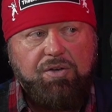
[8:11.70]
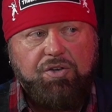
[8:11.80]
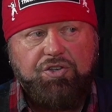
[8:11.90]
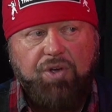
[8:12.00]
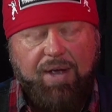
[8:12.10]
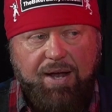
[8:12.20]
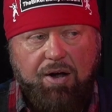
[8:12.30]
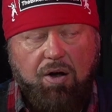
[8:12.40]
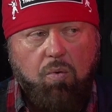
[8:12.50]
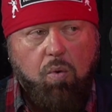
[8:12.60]
to
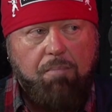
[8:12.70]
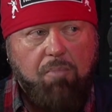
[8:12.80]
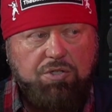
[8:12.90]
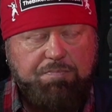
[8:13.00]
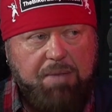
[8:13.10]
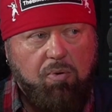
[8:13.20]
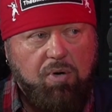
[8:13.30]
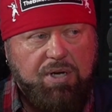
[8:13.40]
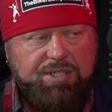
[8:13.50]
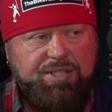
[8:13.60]
enter what most people
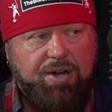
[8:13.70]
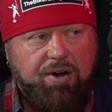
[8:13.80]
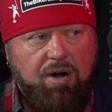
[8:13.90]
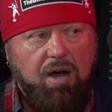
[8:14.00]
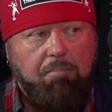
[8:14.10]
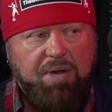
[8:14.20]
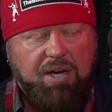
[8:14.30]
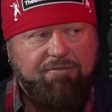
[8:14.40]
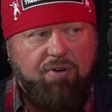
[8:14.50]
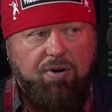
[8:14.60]
would consider a
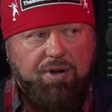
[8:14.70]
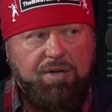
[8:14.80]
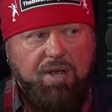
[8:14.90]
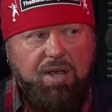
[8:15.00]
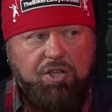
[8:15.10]
big verdict.